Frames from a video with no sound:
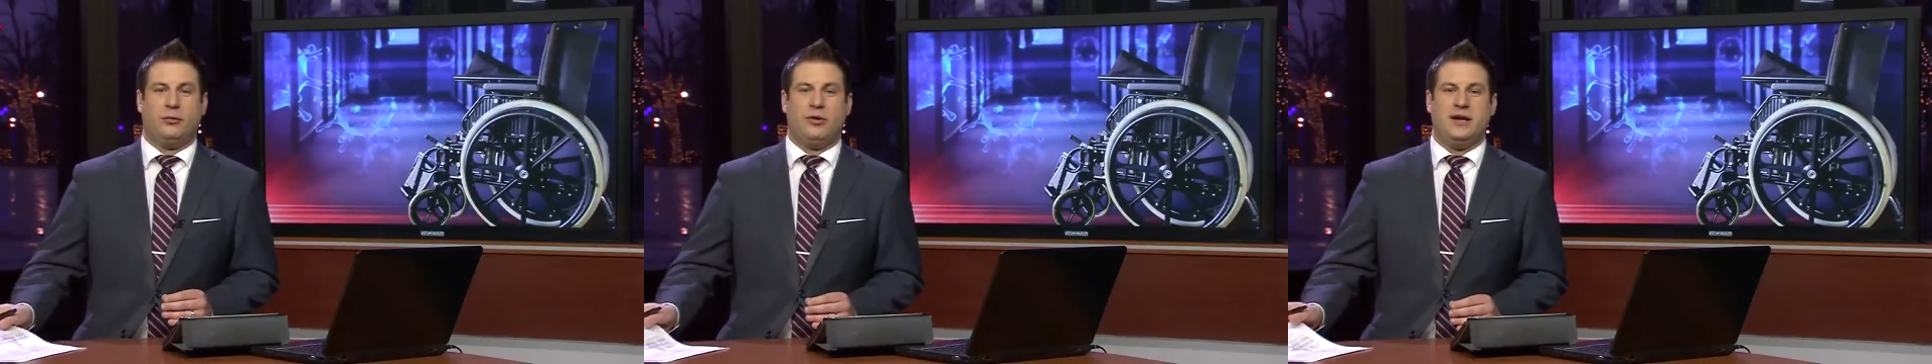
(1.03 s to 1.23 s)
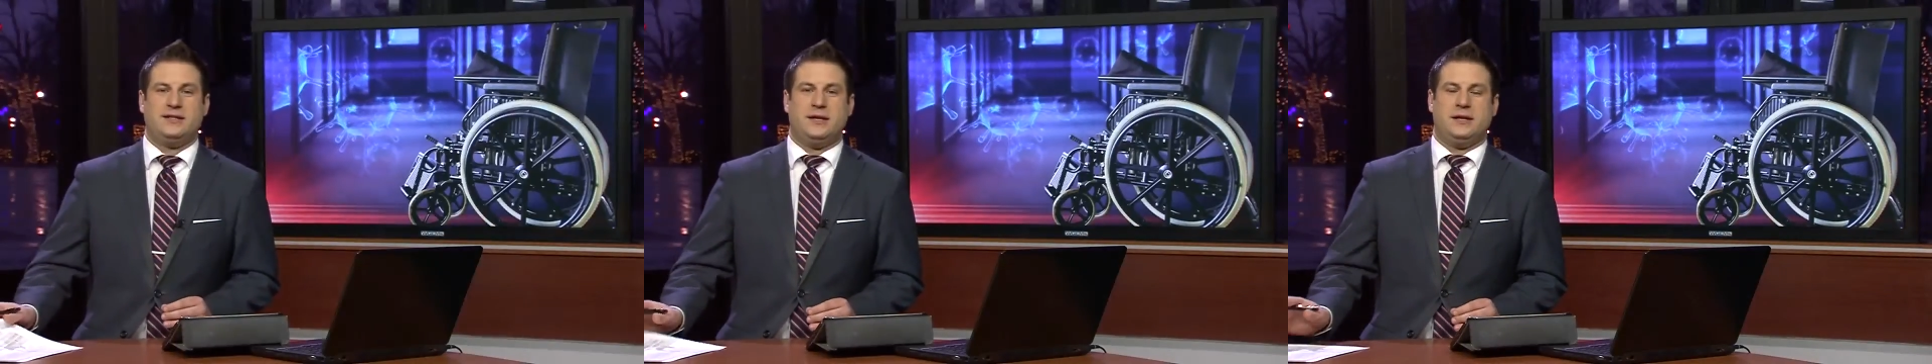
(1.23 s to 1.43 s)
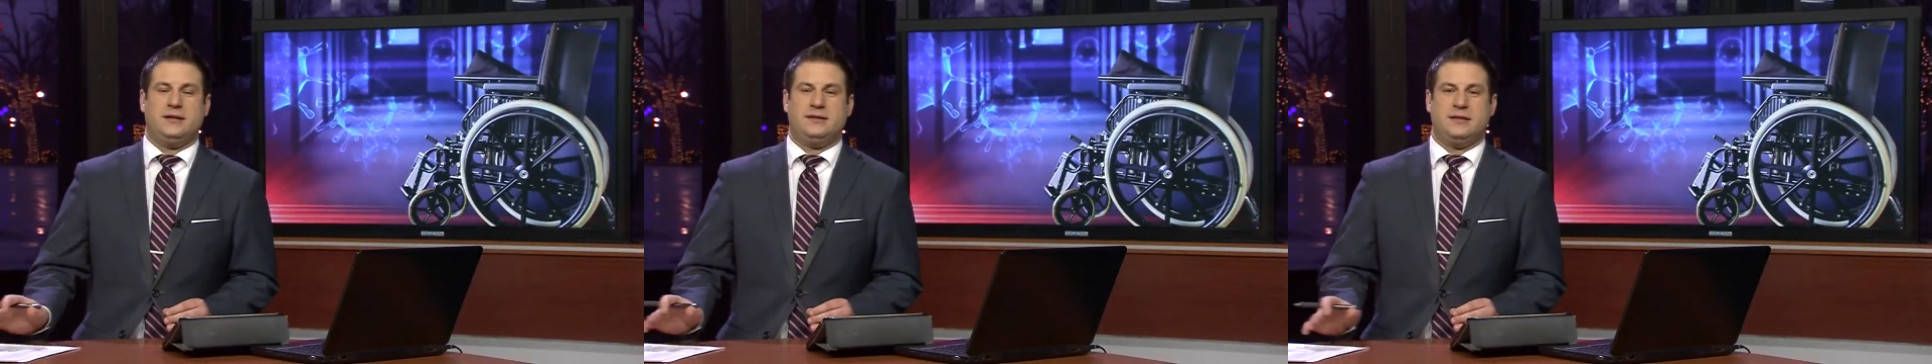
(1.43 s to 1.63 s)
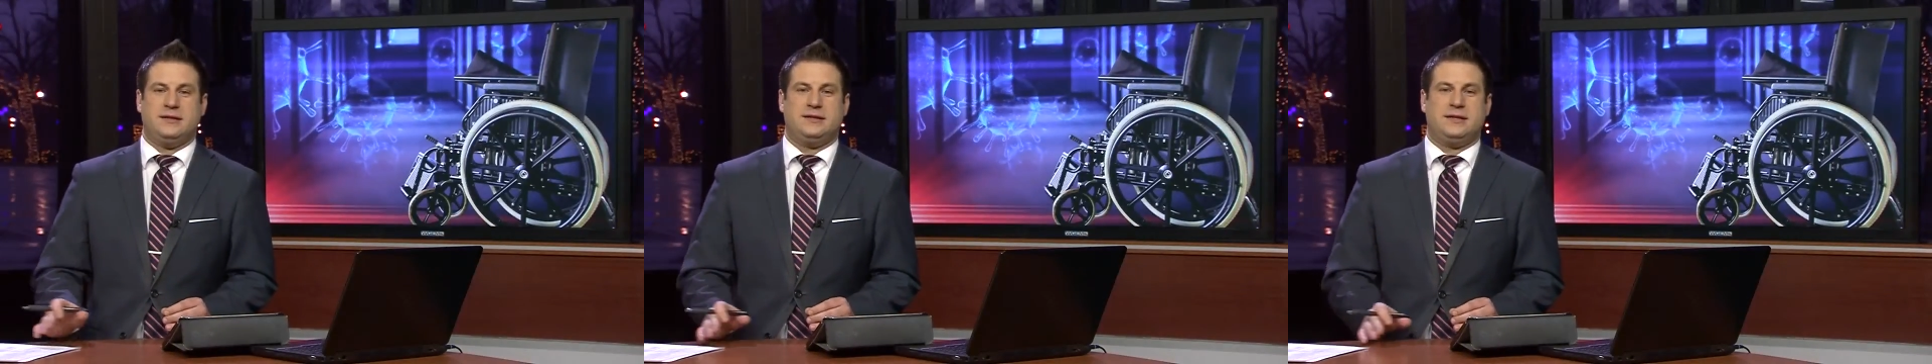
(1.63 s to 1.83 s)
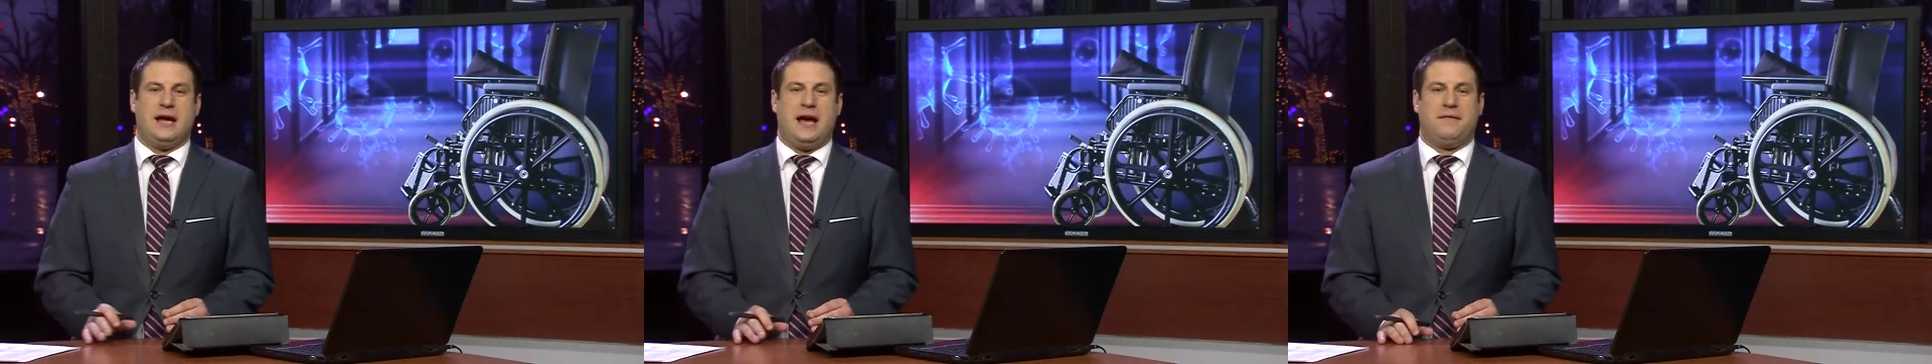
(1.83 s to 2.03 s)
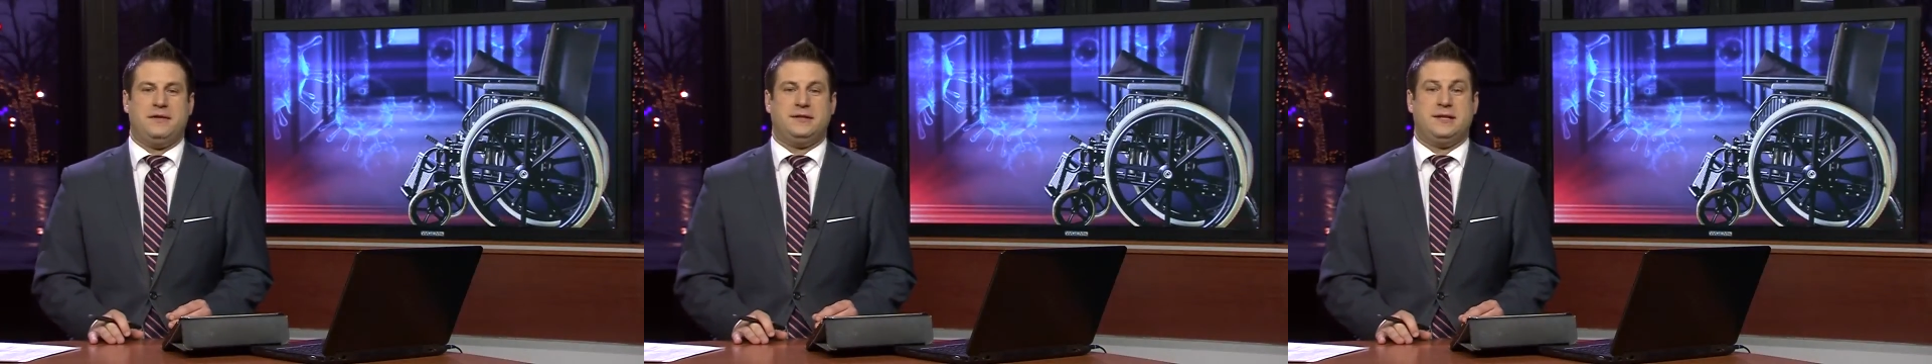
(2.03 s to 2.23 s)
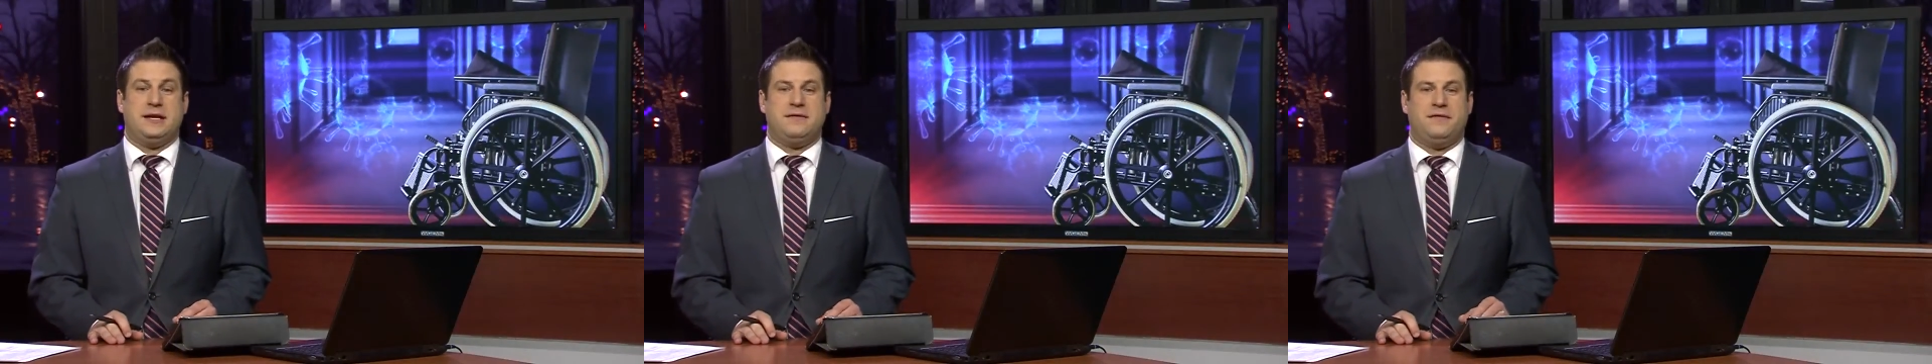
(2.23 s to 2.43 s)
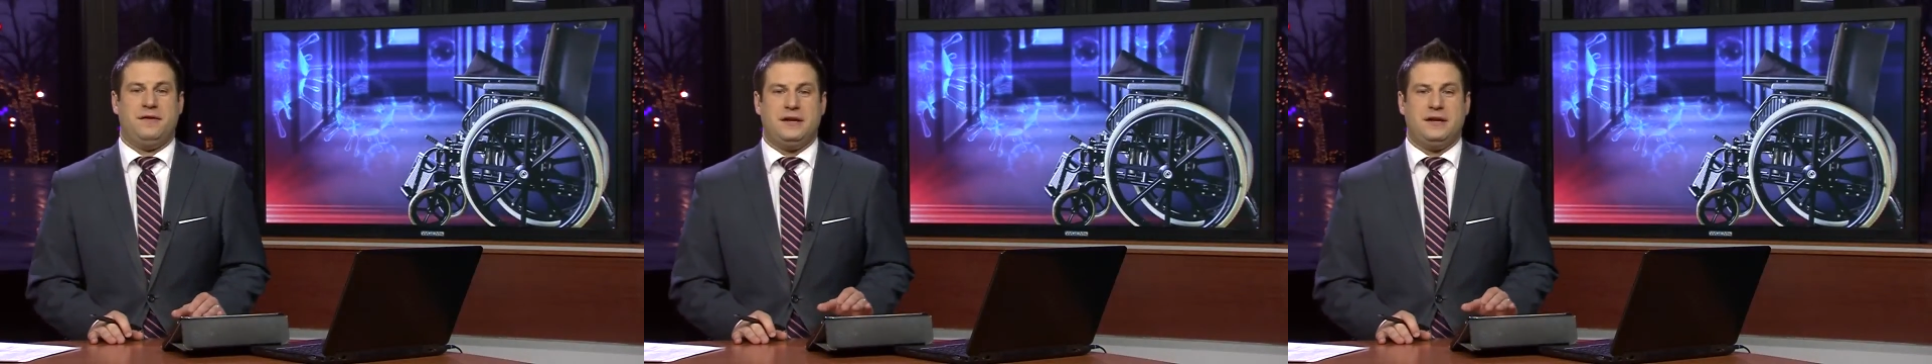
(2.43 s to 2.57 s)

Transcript: residents and staff at St.